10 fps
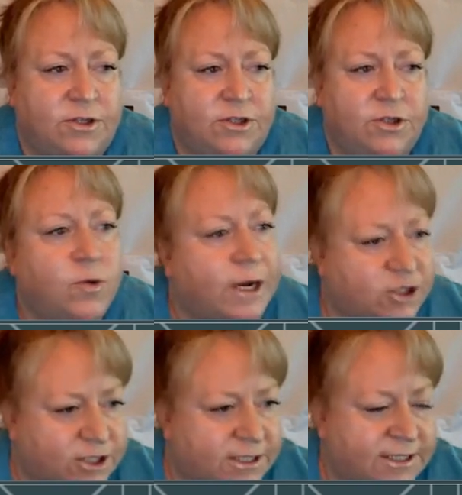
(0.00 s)
to
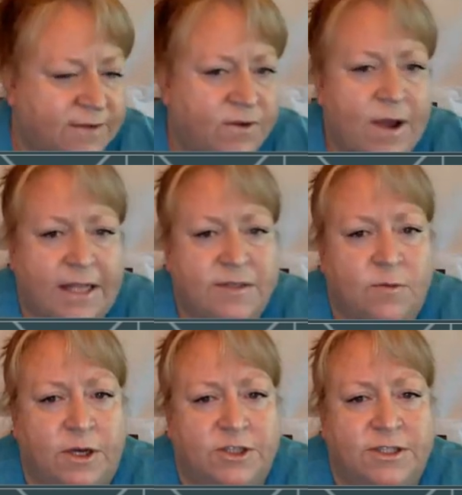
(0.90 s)
questions if you had some
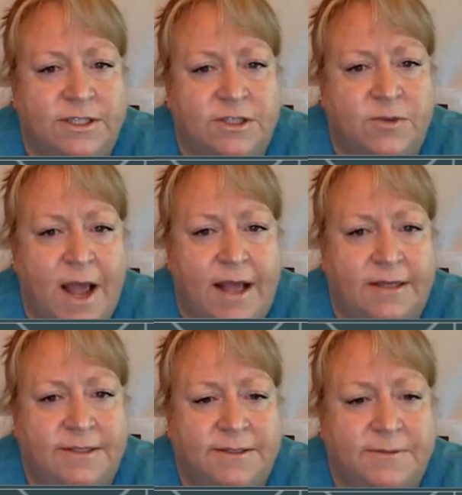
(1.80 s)
questions that you
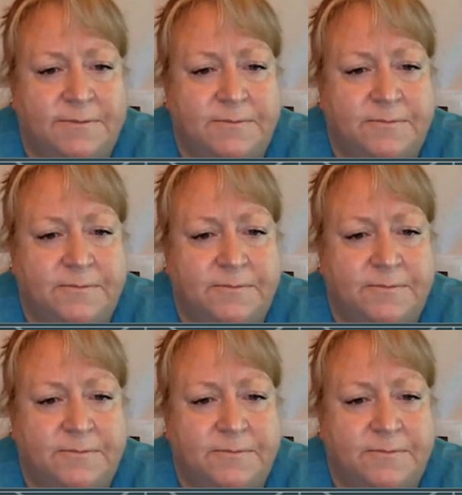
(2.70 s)
asked?